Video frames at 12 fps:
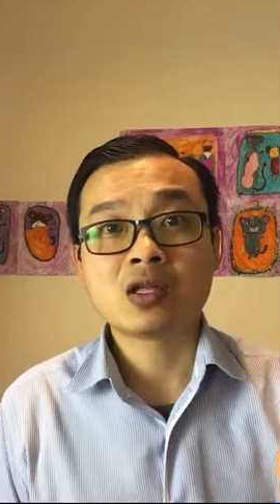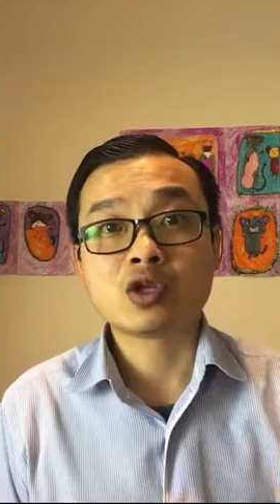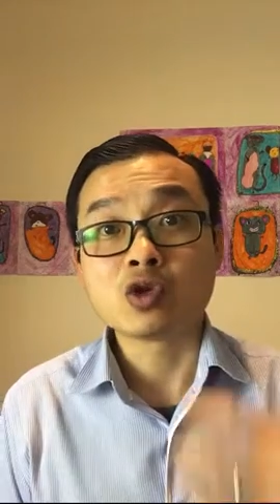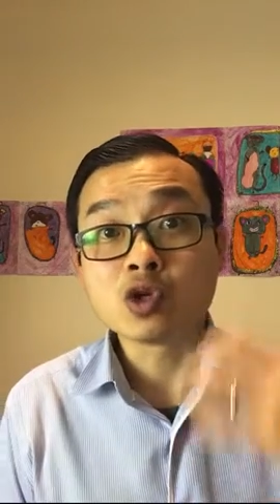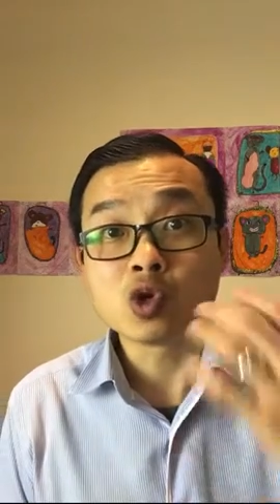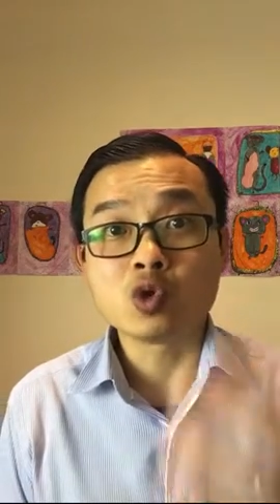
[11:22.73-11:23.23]
to
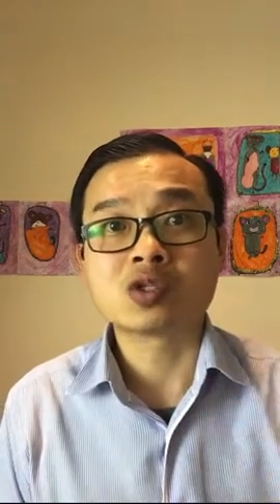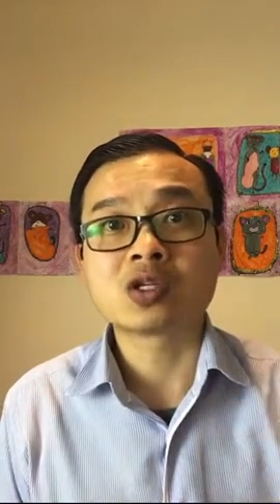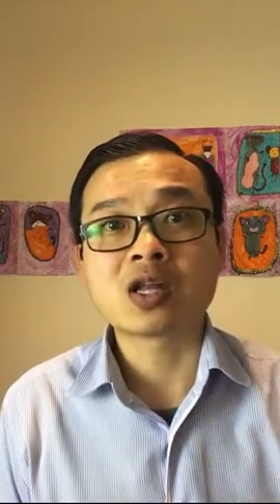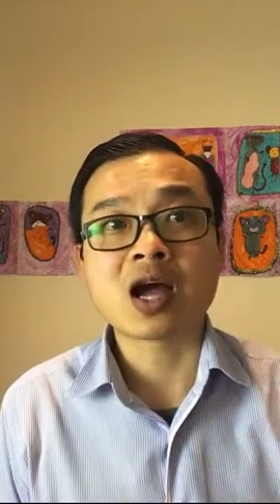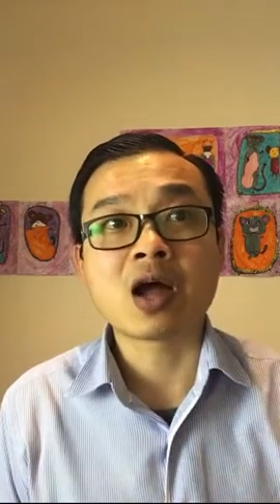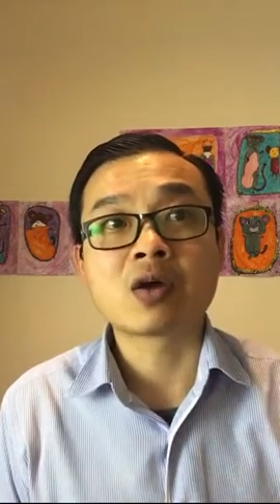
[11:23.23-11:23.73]
use
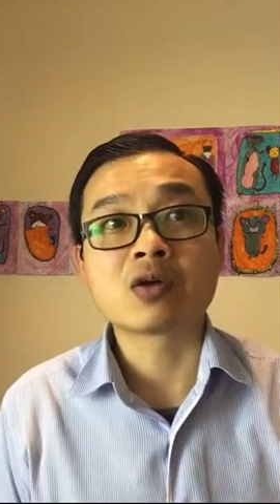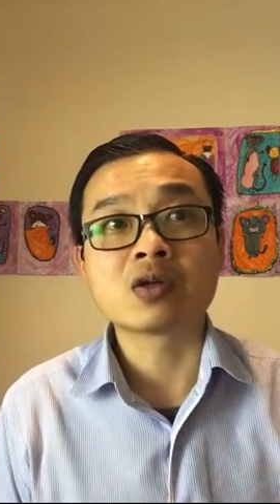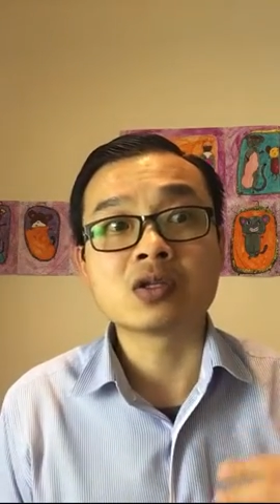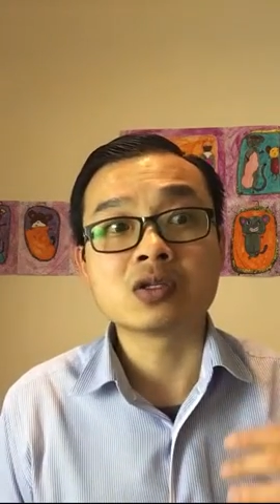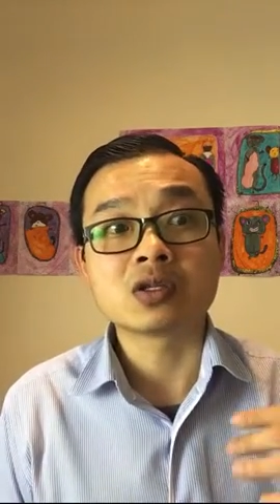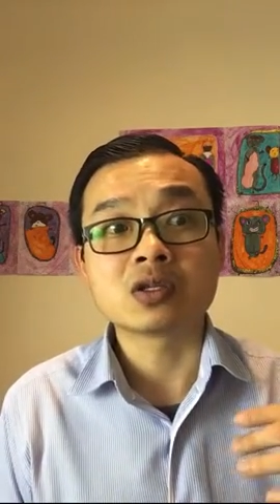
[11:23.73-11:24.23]
it, I'm
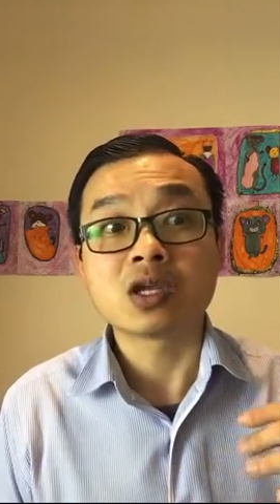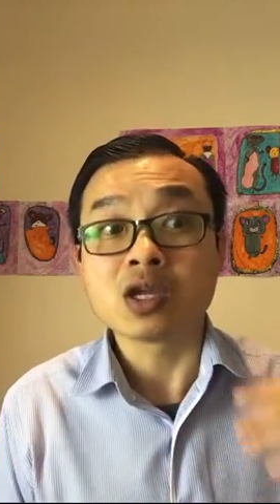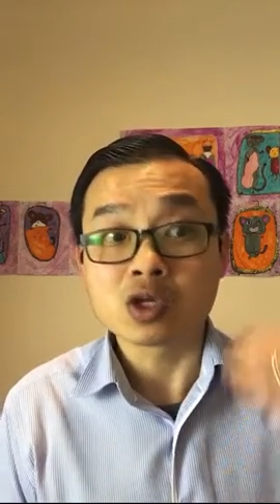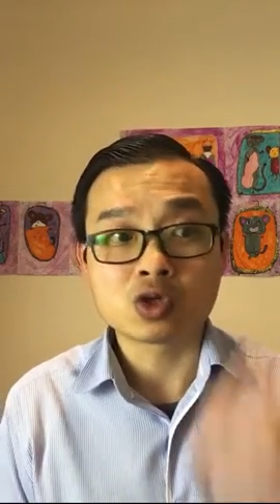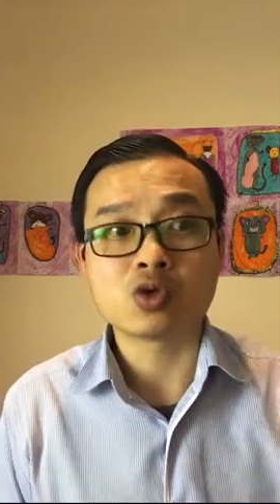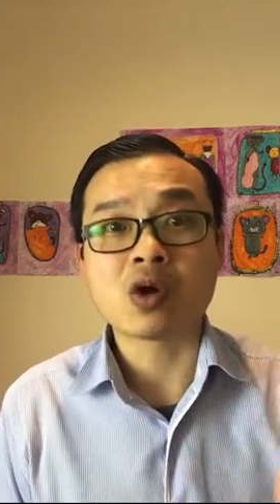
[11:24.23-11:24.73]
gonna
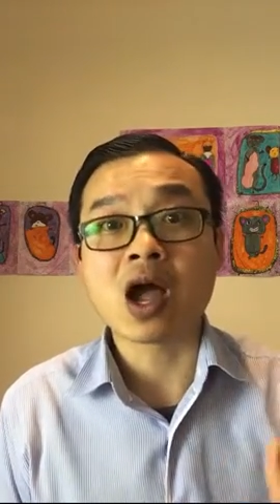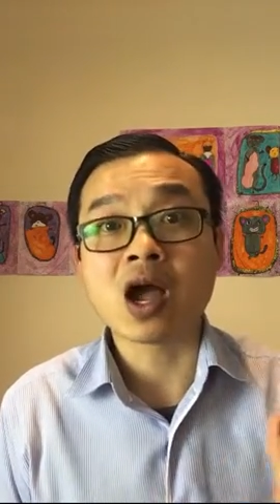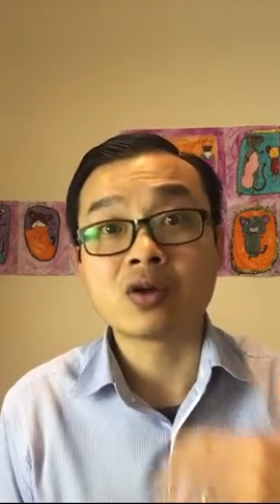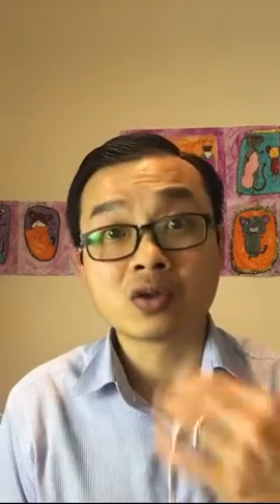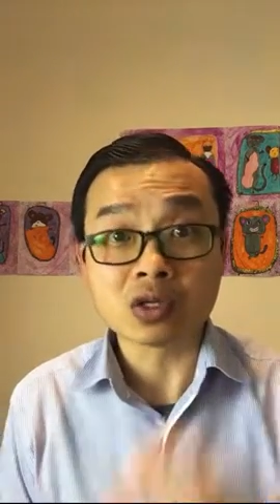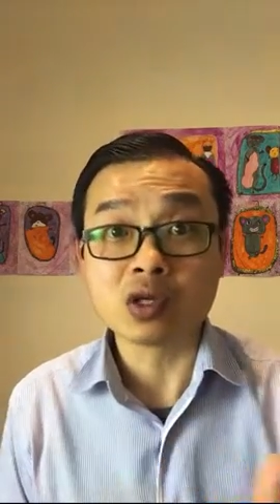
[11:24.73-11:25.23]
teach you
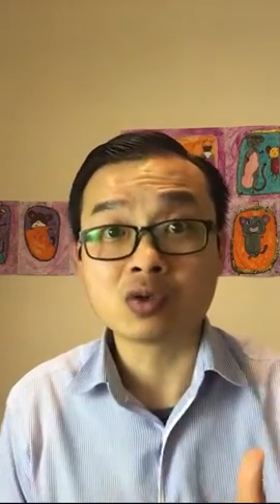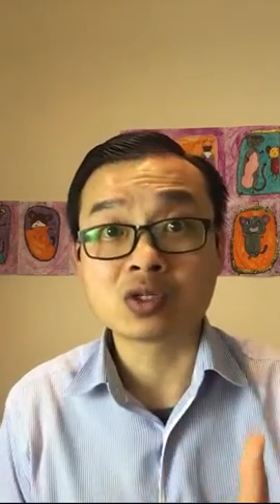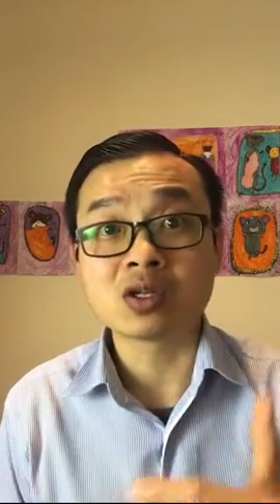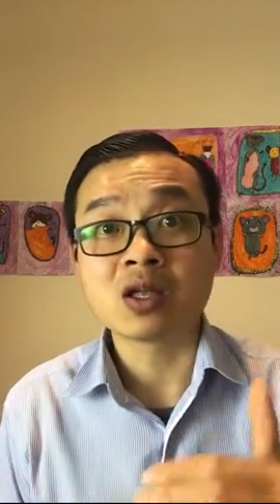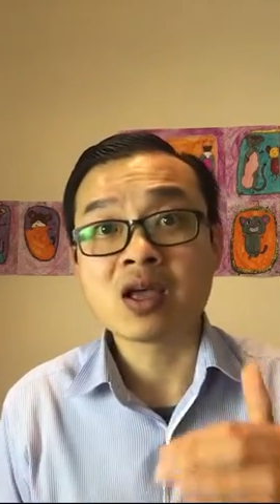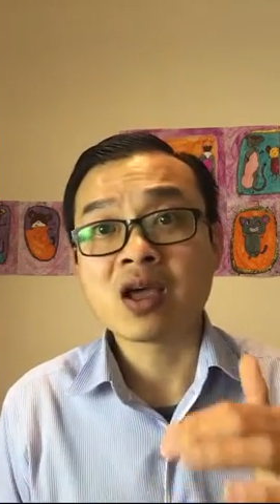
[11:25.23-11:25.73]
how to use
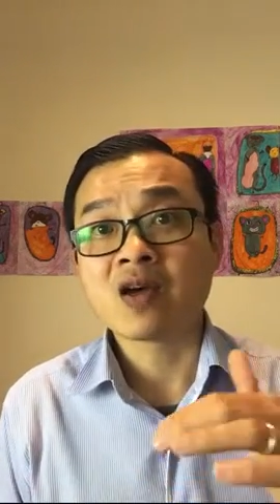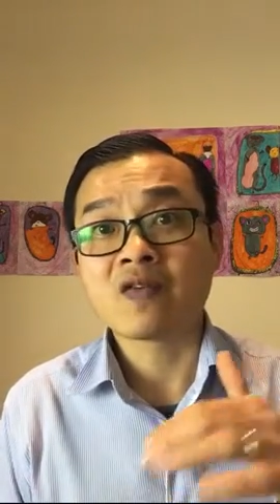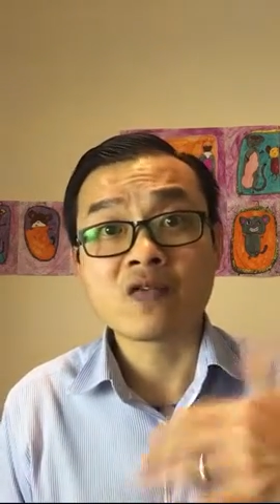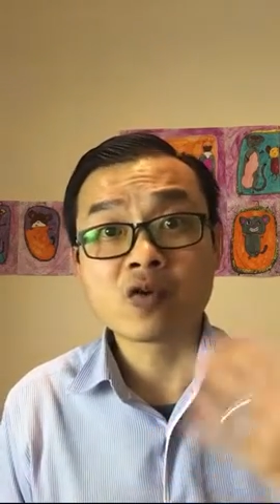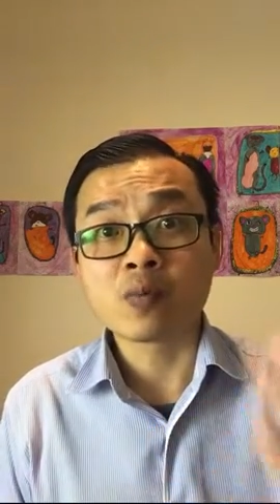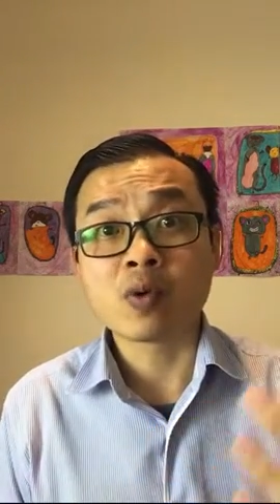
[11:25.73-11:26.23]
it. A
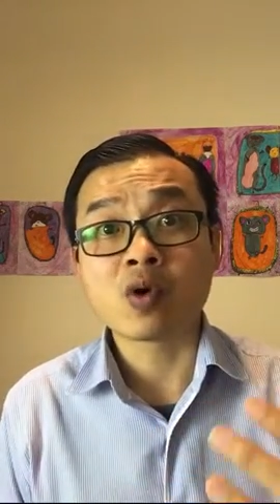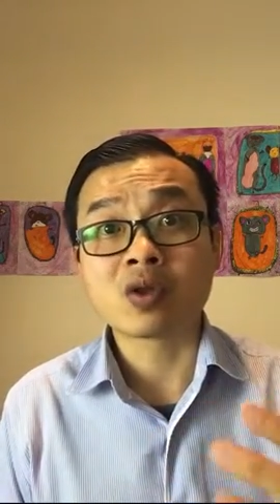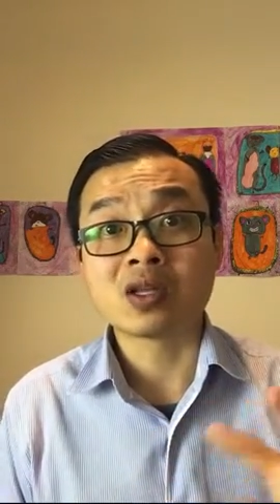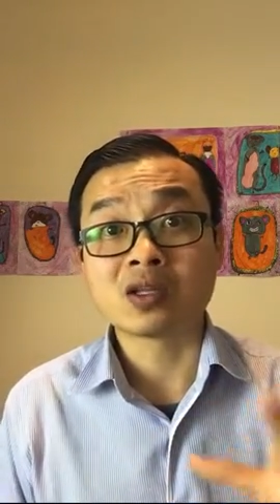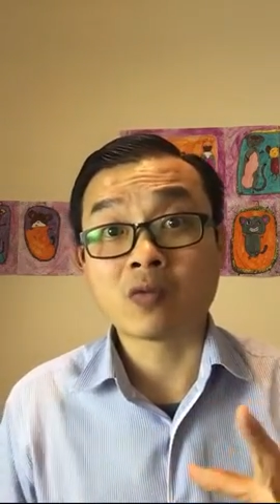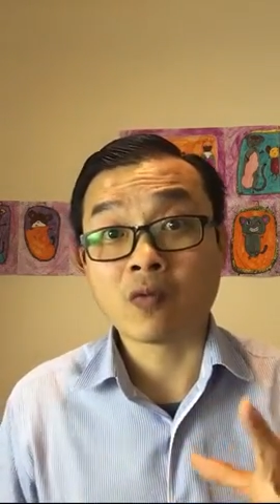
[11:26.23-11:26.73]
few
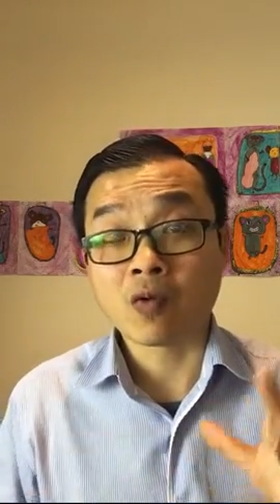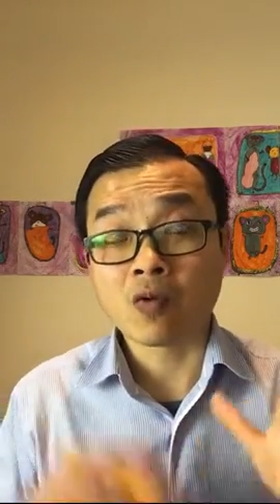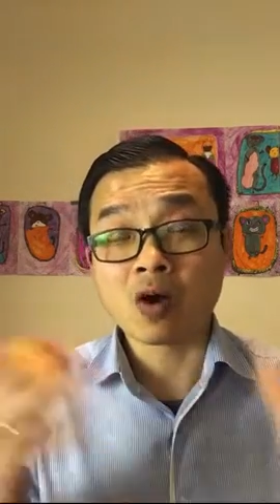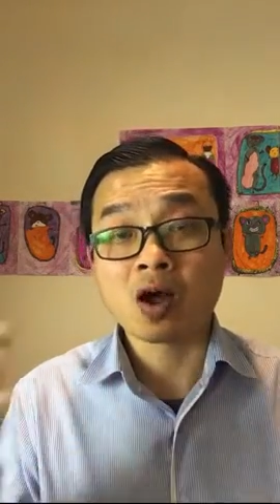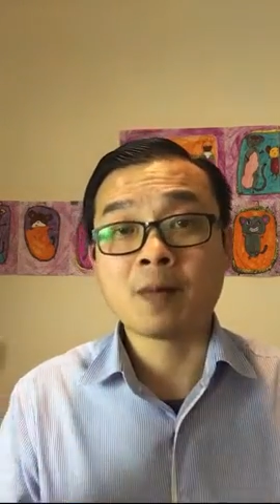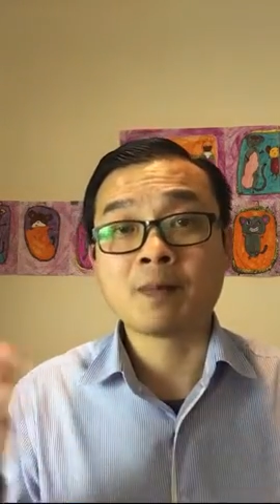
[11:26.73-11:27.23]
pointers for